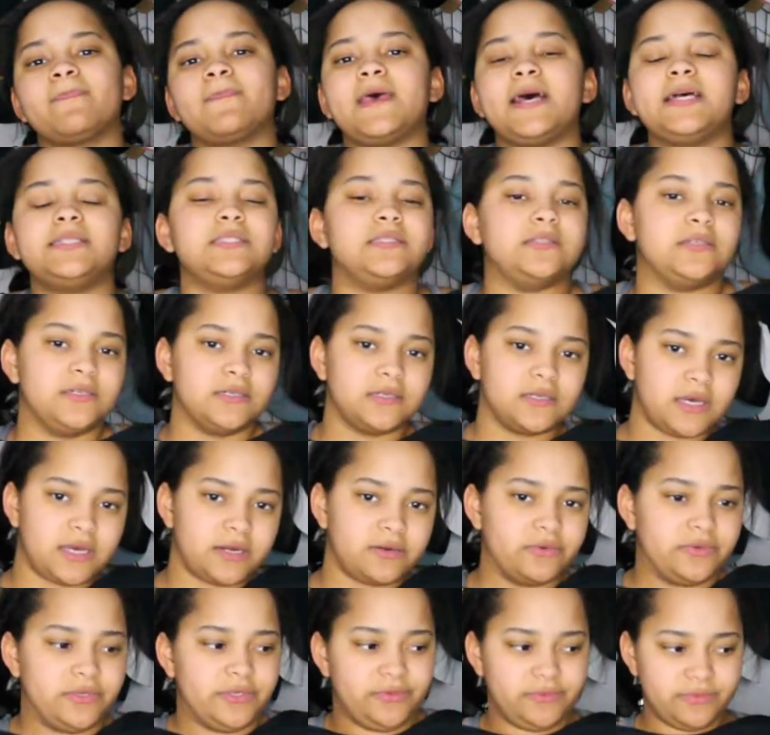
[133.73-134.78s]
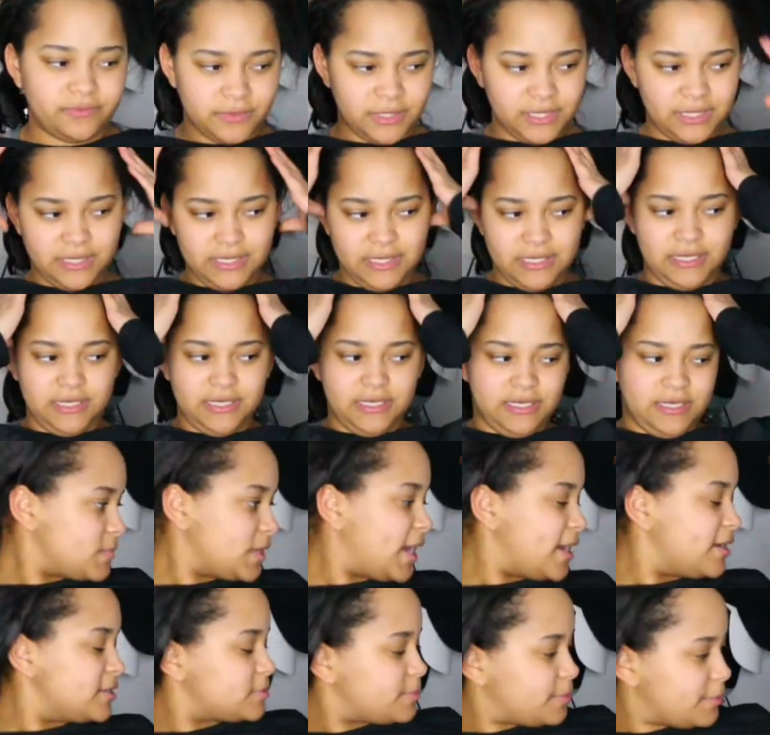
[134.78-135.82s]
How's it look? I don't know.
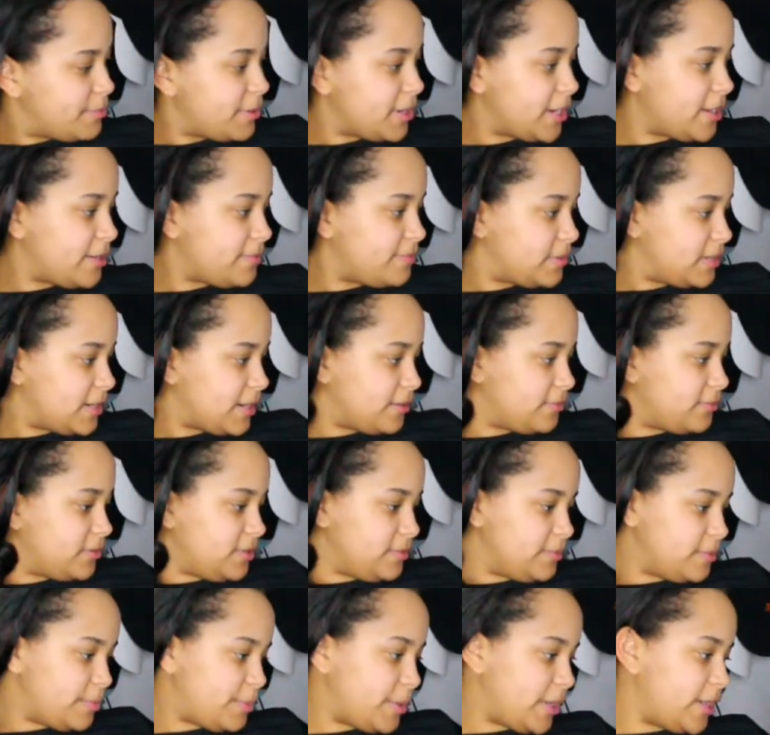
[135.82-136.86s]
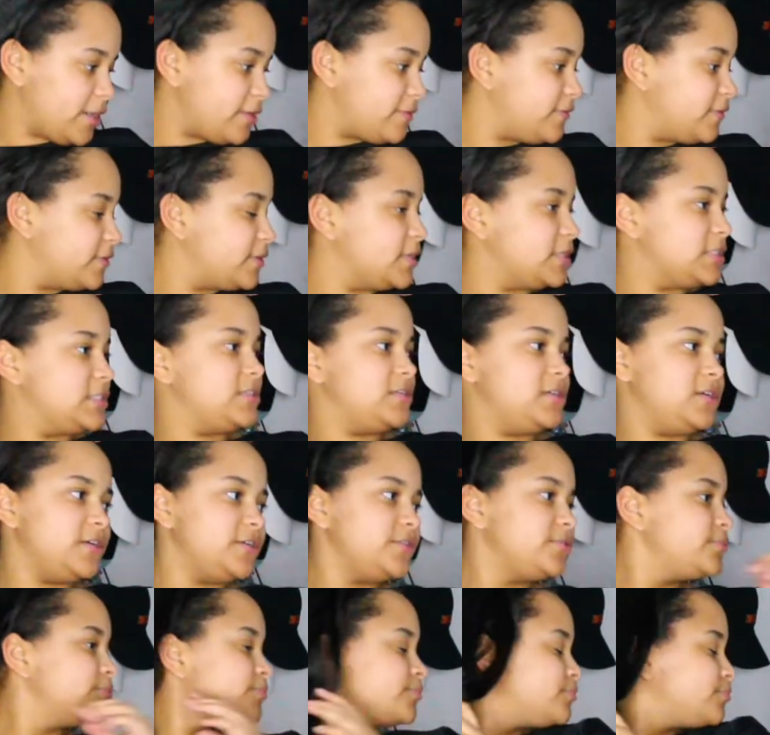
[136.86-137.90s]
I was prepared, but not really prepared for this, you
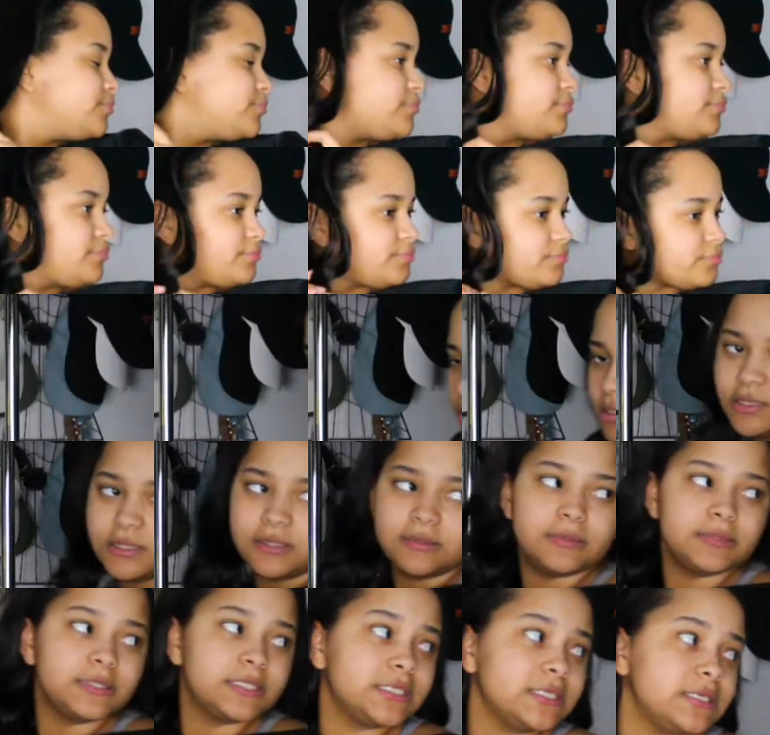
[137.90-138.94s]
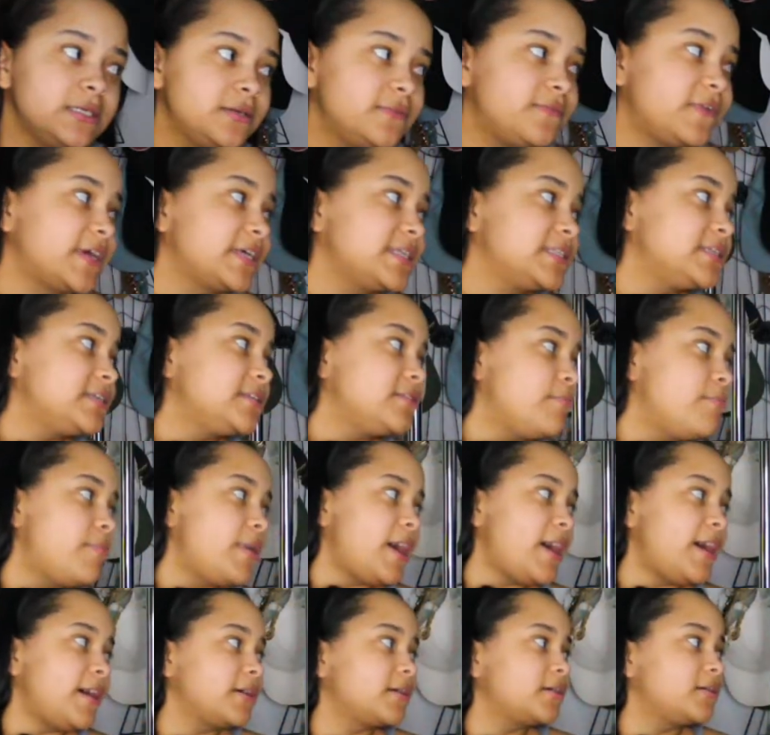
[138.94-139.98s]
know. Let me see if I can see the
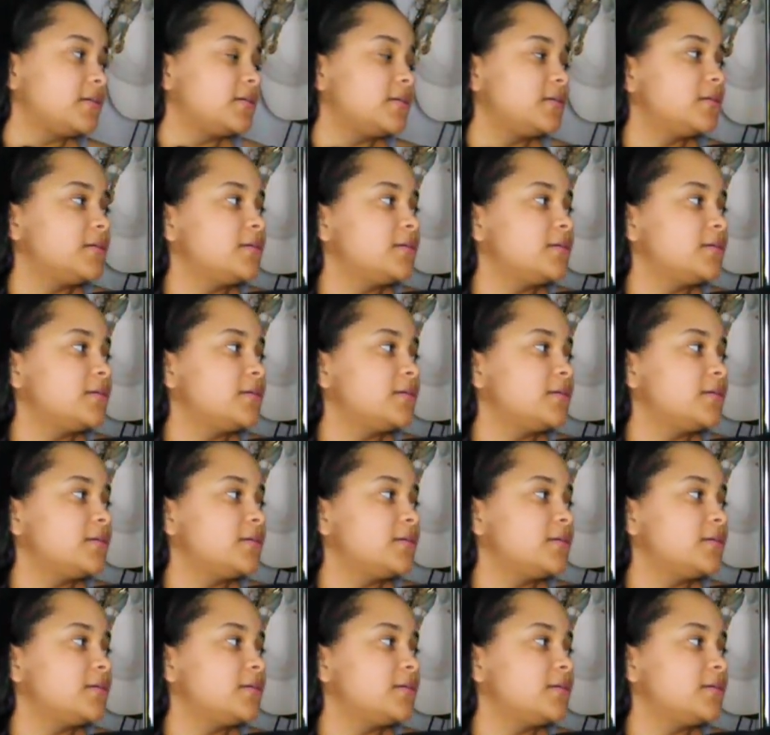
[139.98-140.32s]
back.